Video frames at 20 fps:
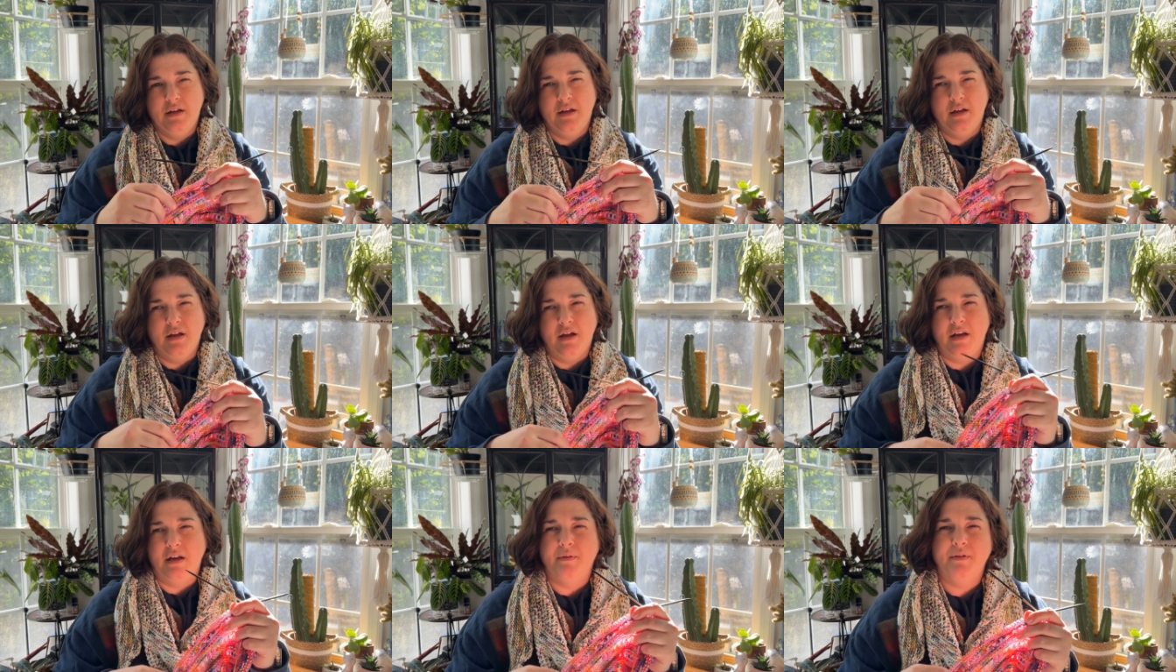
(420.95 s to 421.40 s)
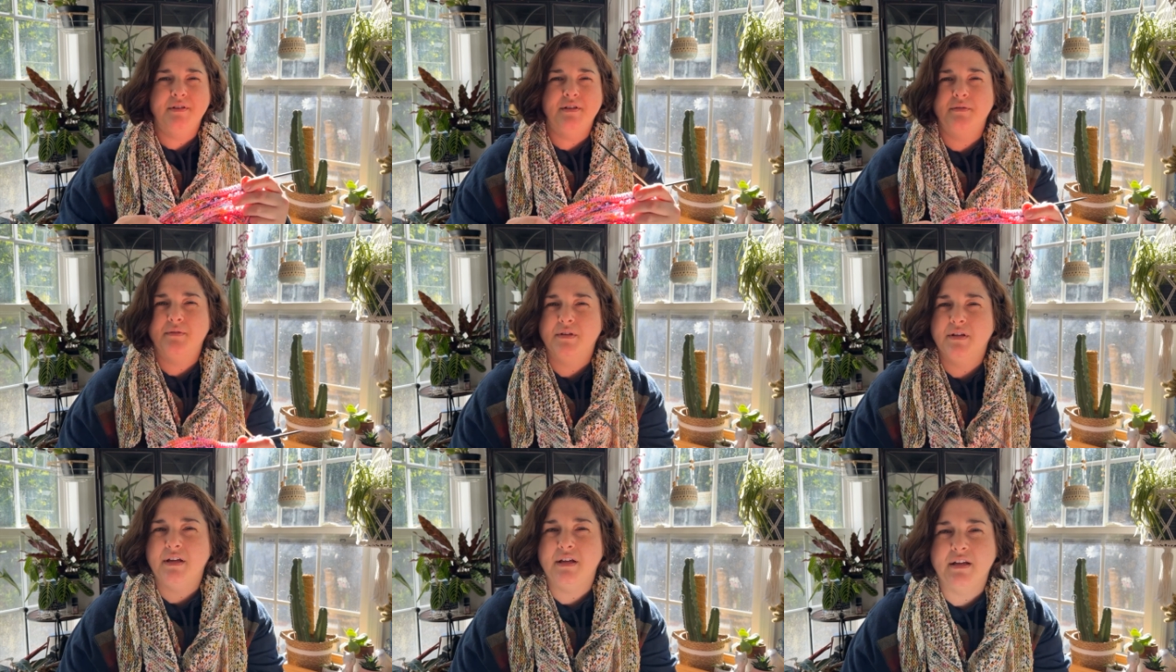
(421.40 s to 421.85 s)
And it wasn't
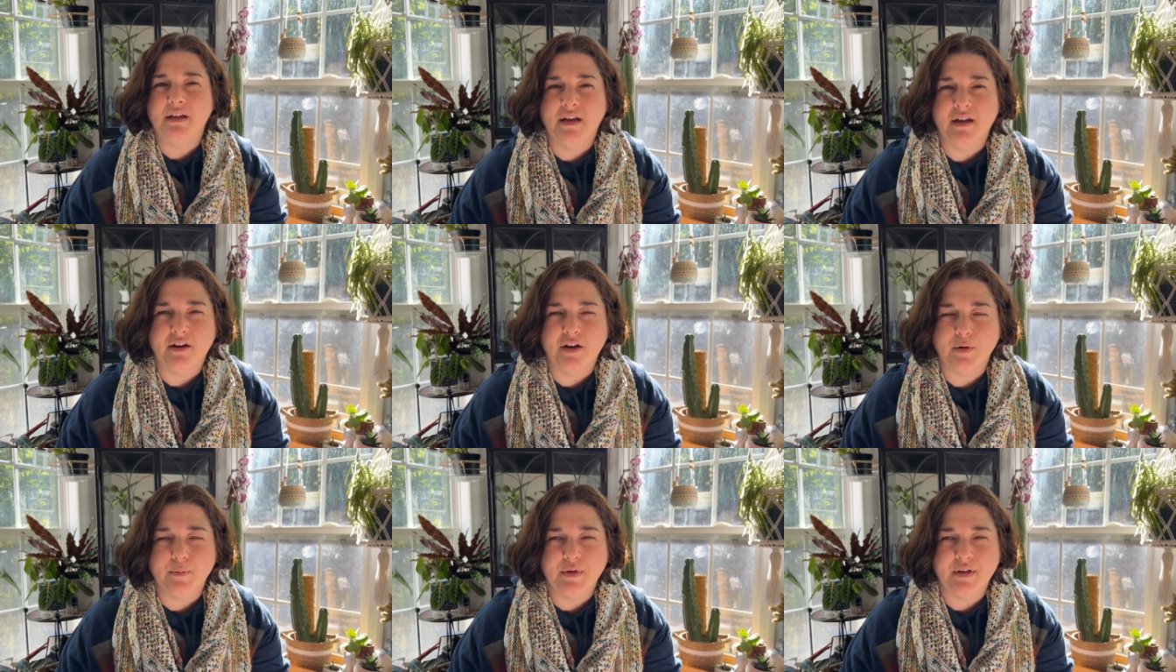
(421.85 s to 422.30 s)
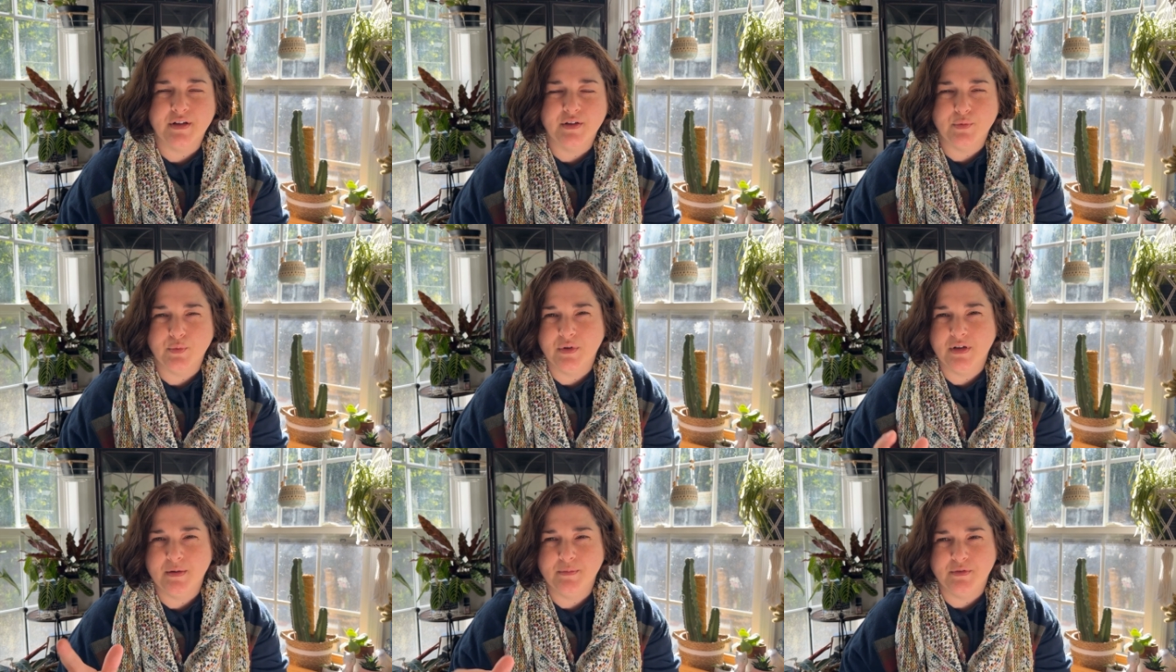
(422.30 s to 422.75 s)
really an error because
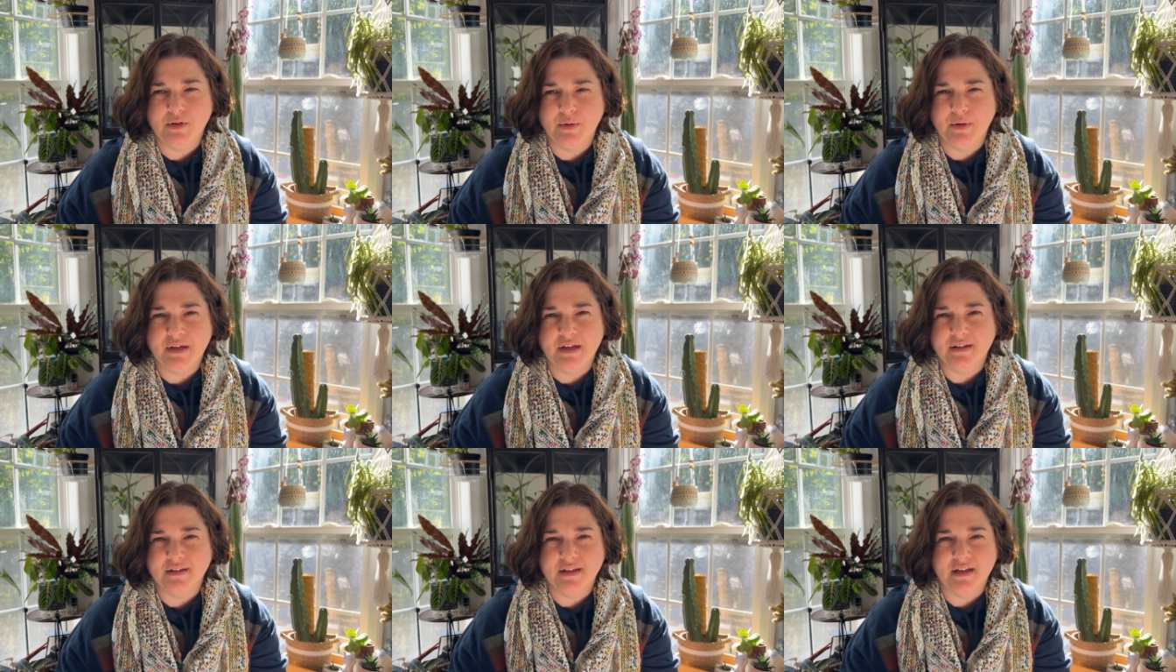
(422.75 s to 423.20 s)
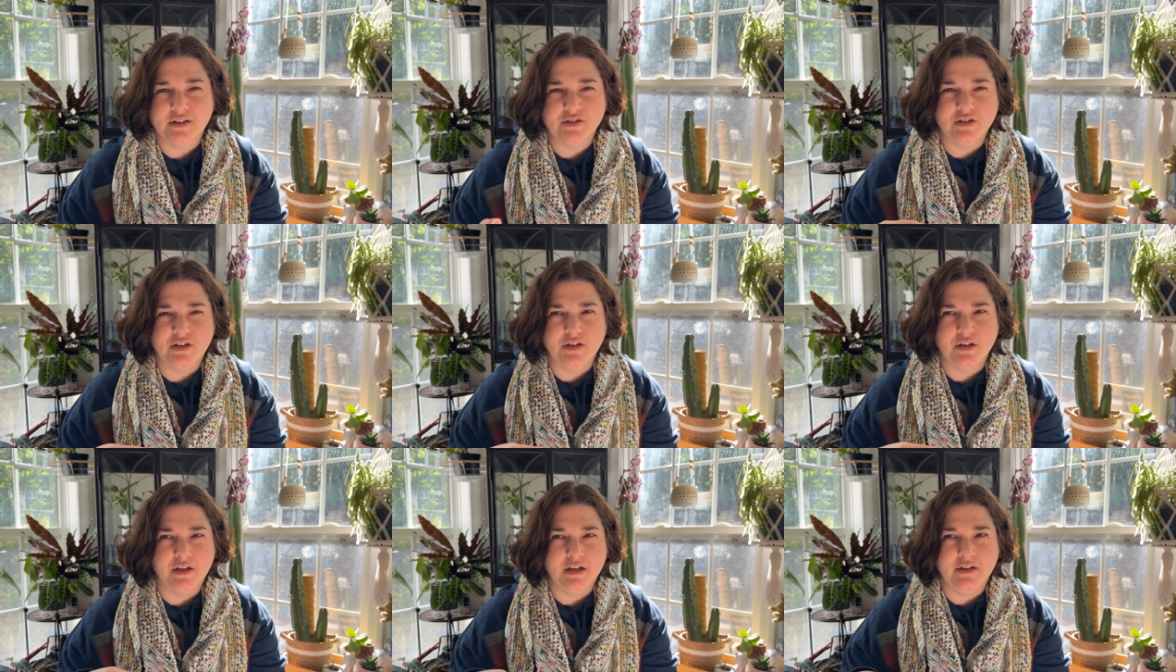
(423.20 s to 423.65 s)
what I'm doing is
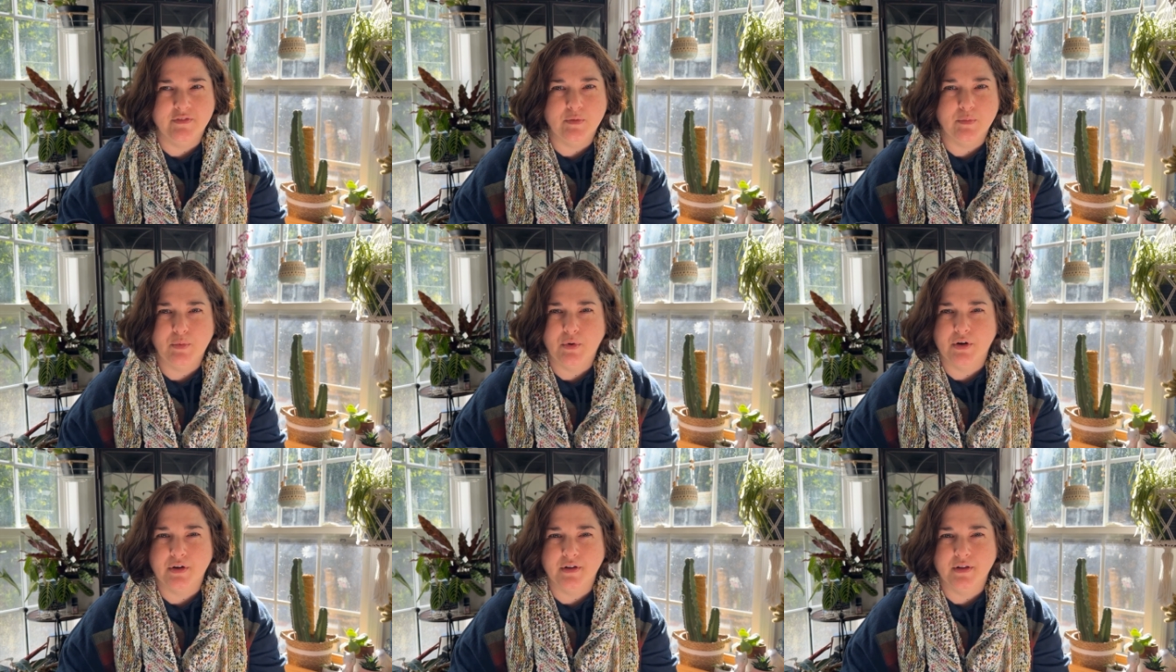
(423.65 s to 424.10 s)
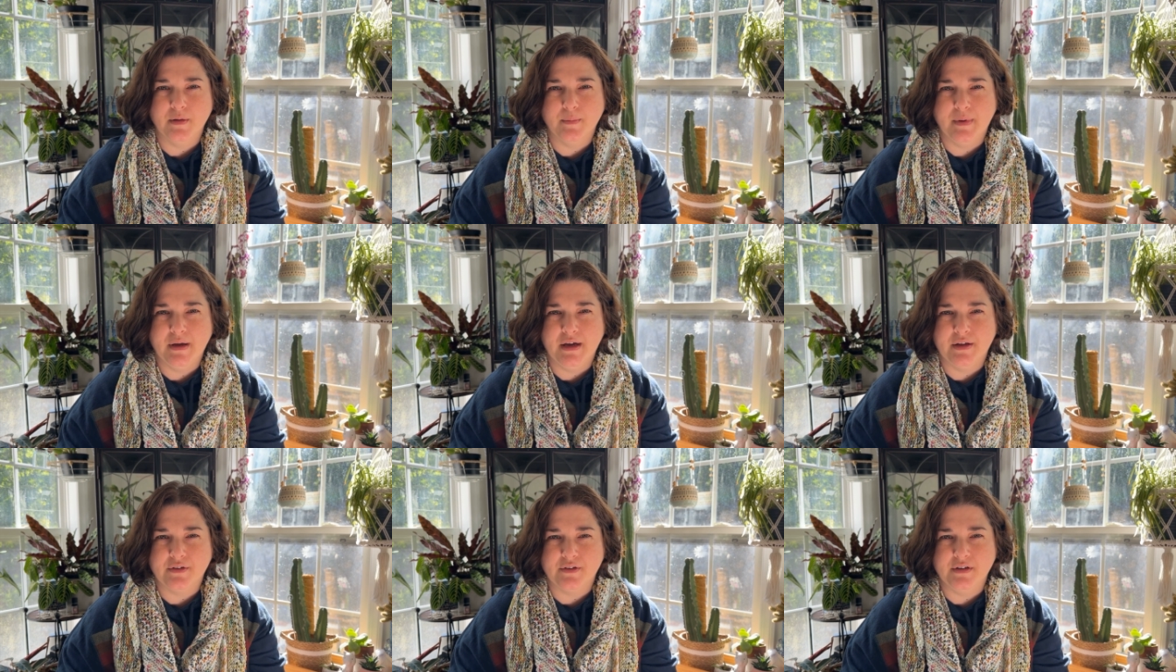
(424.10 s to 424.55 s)
actually not even part of the
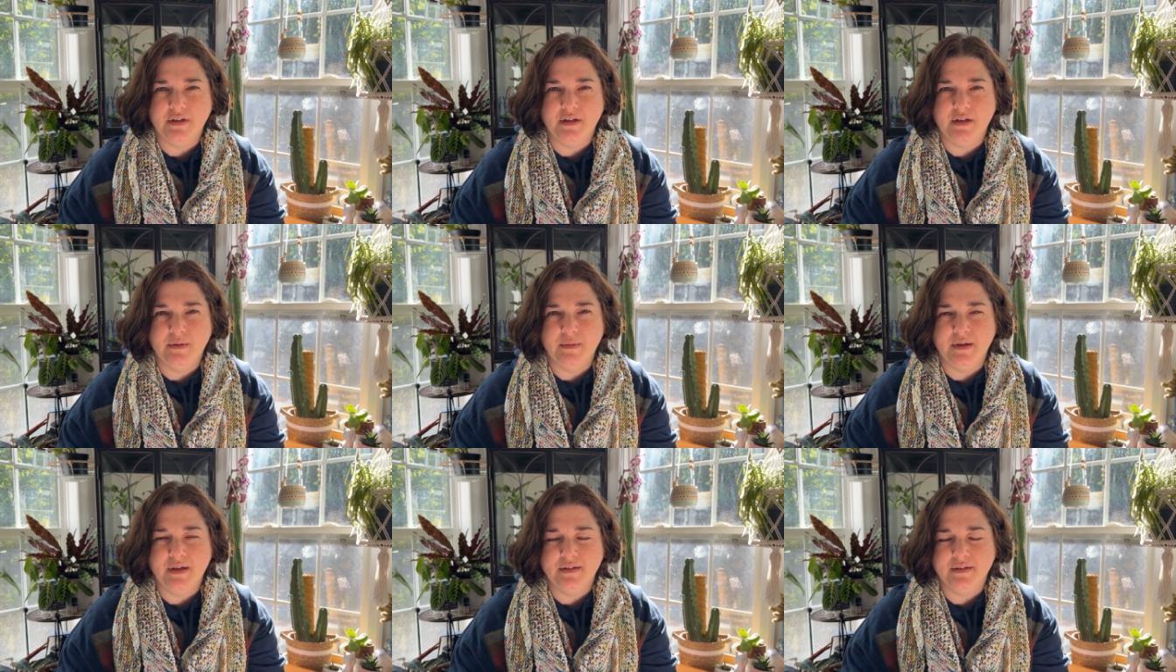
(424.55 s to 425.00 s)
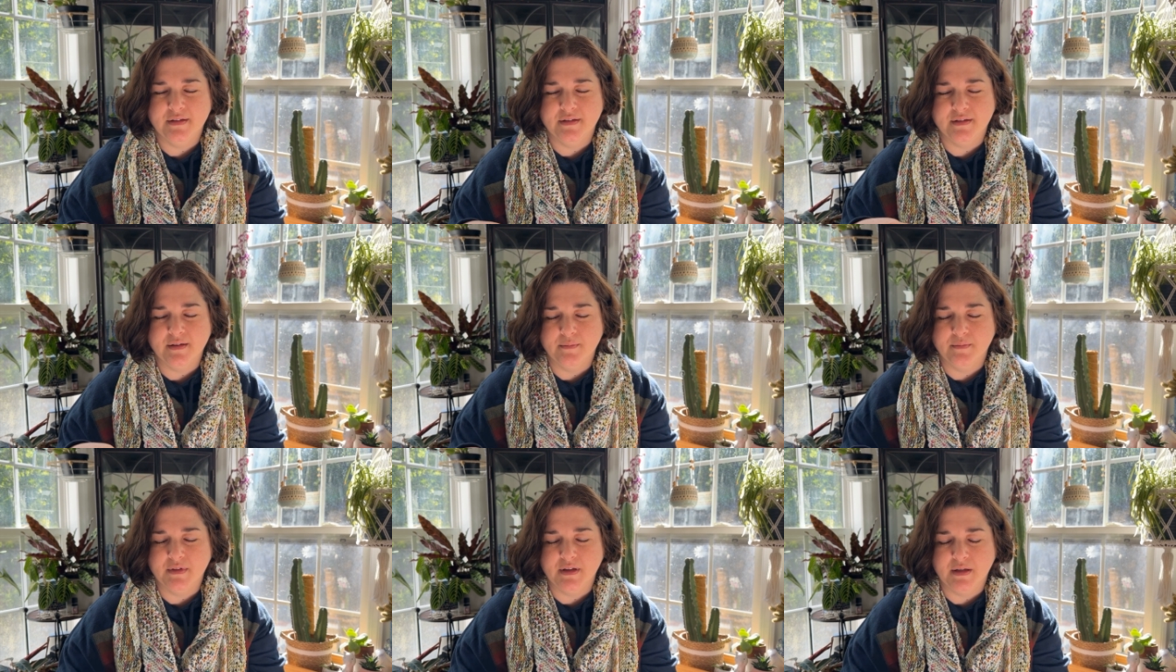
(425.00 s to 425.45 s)
pattern anyways. It's
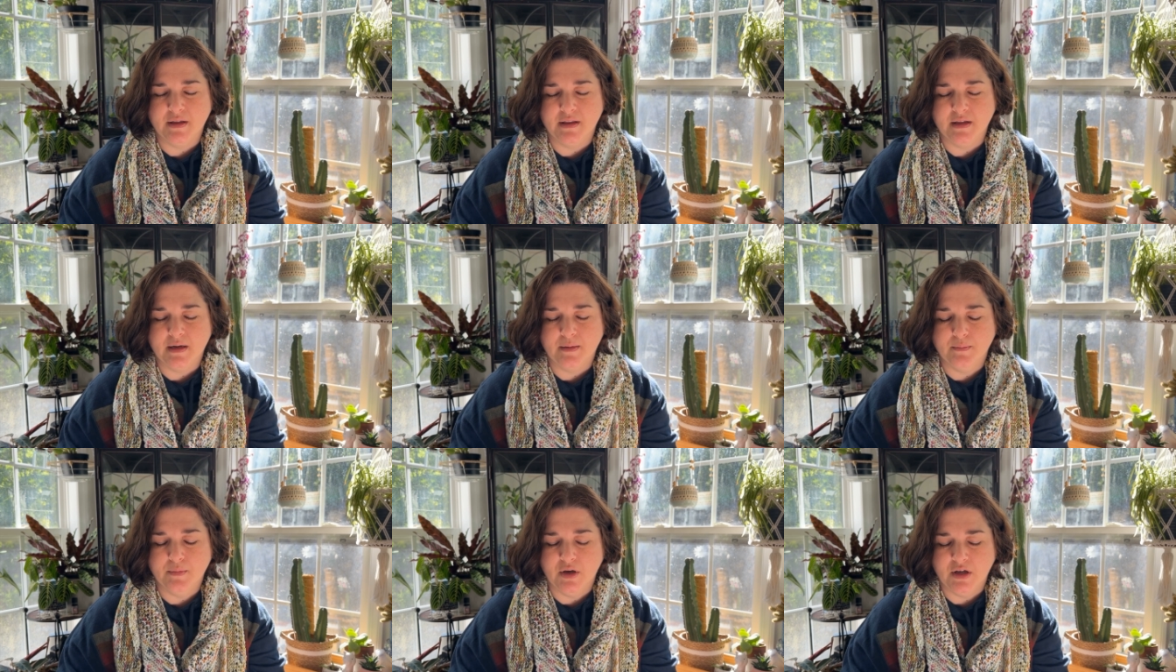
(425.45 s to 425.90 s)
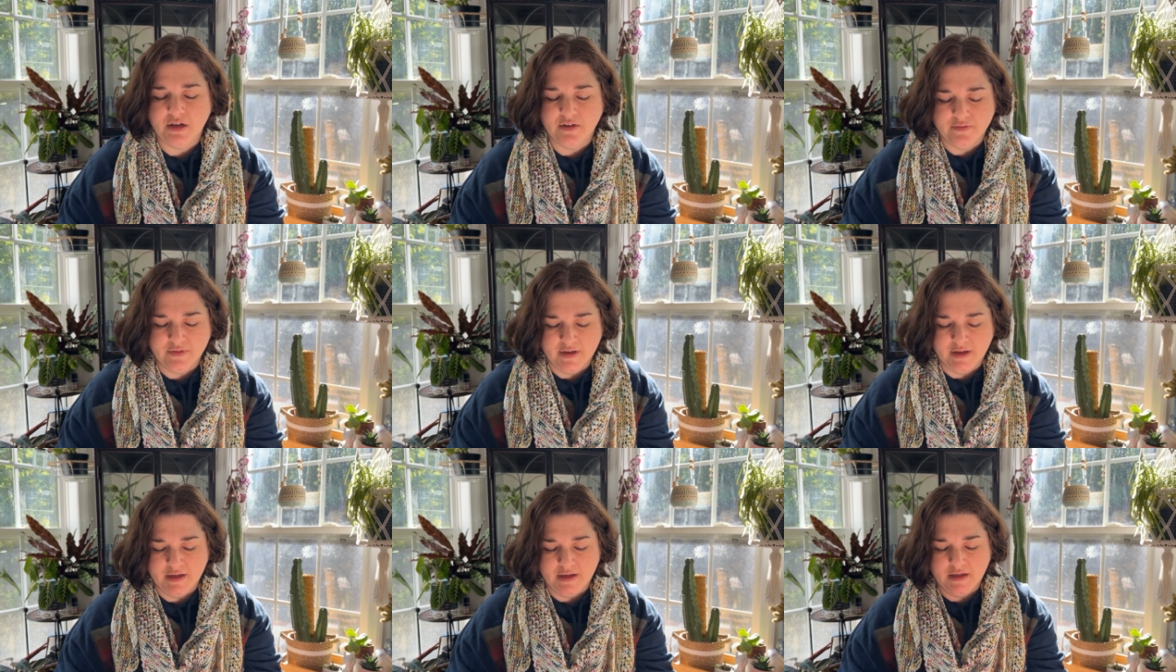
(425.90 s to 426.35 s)
something that I'm
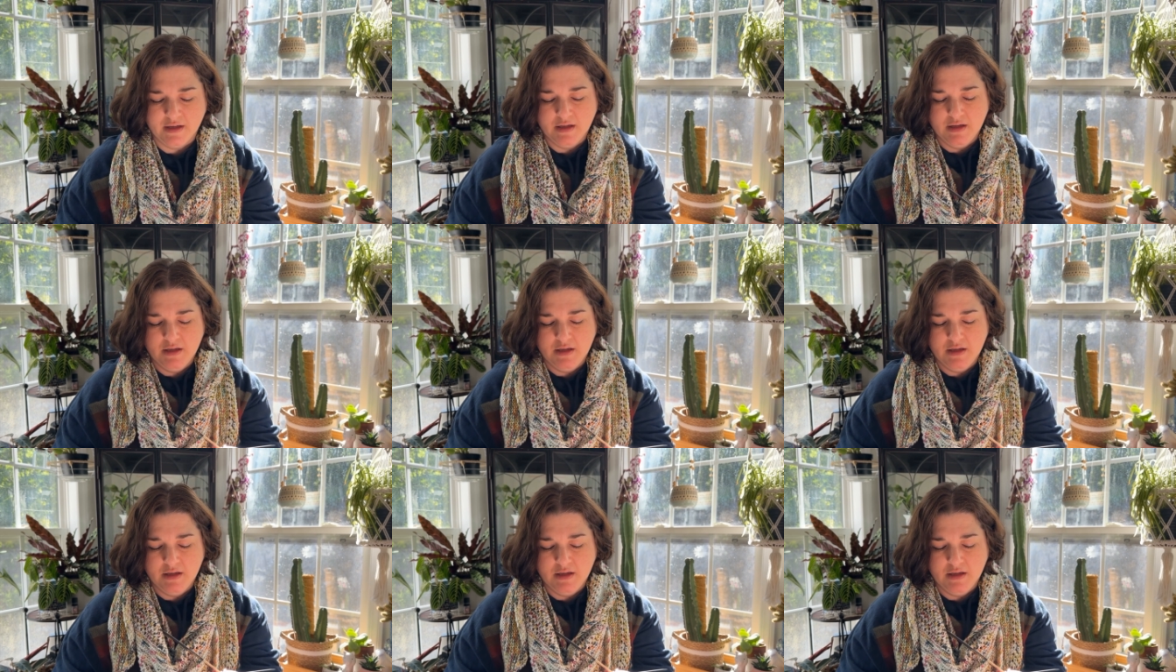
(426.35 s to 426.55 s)
modifying.